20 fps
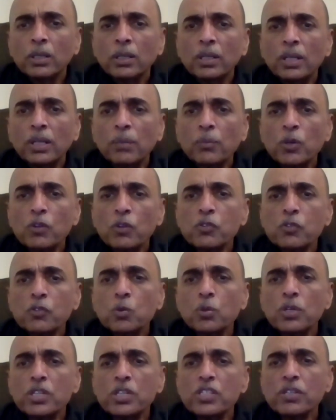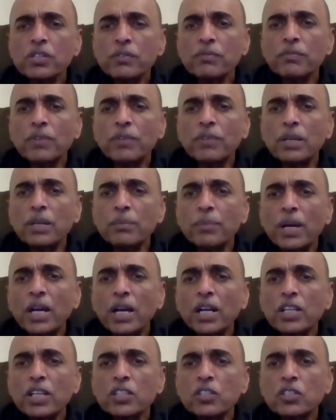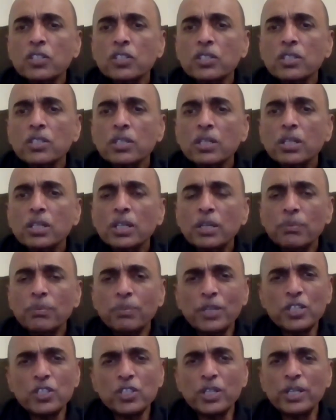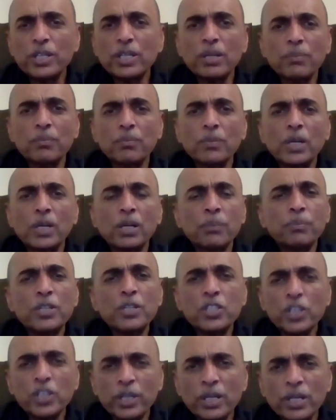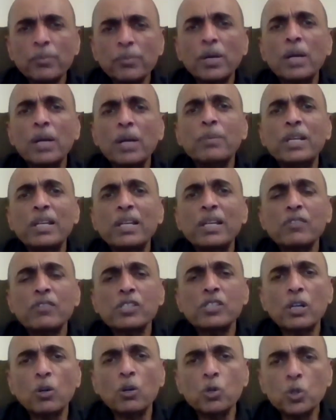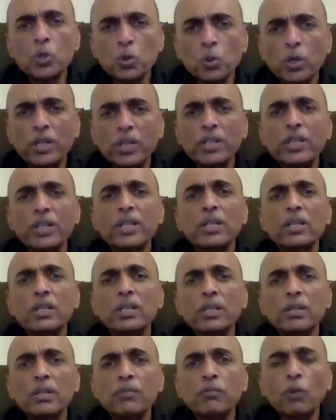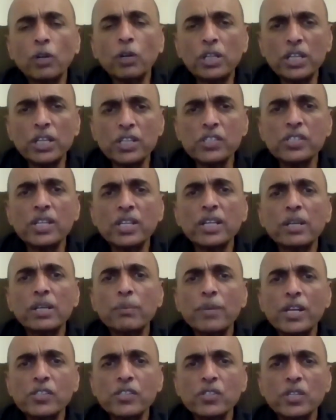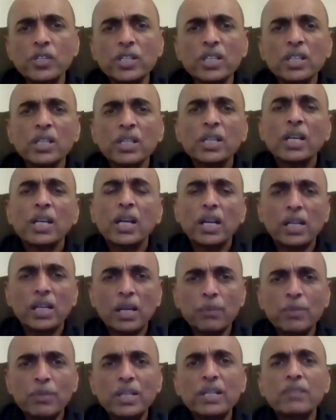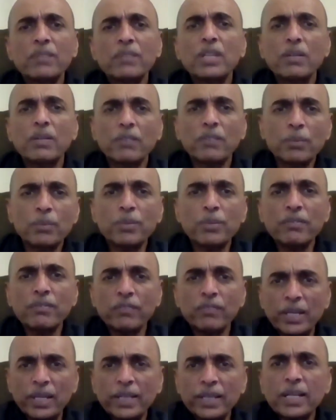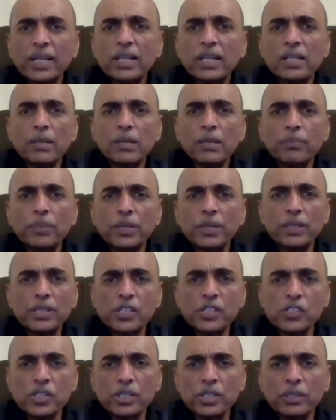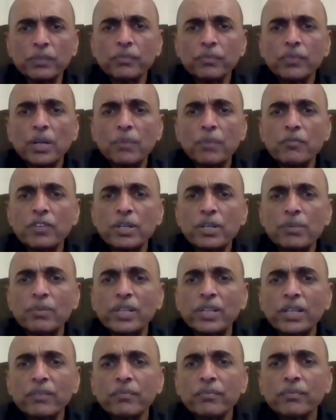Number of students in one batch in PGDM. PGDM, I believe, is around 240 is their capacity. And I believe they will be filling that up this year comfortably.